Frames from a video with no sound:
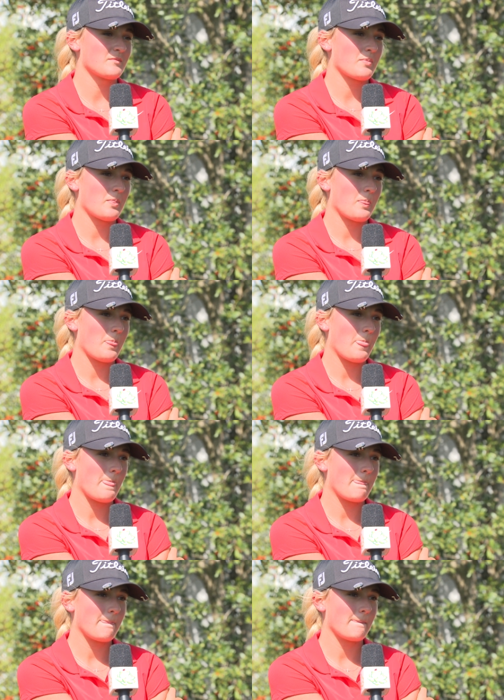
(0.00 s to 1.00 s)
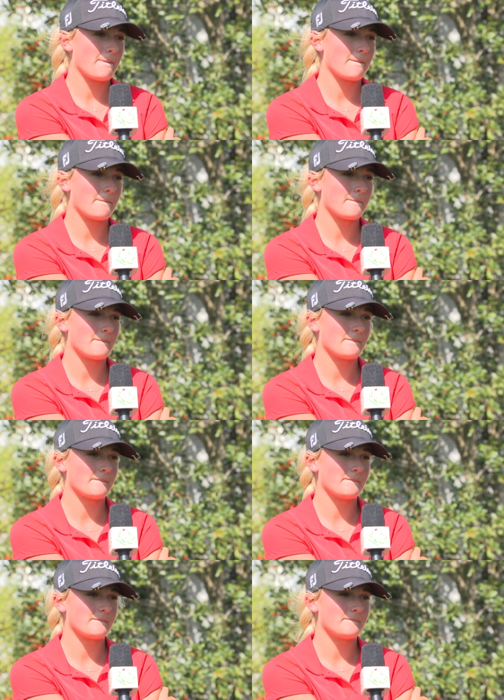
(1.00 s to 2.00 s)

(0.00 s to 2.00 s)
How do things like the weather delay affect you?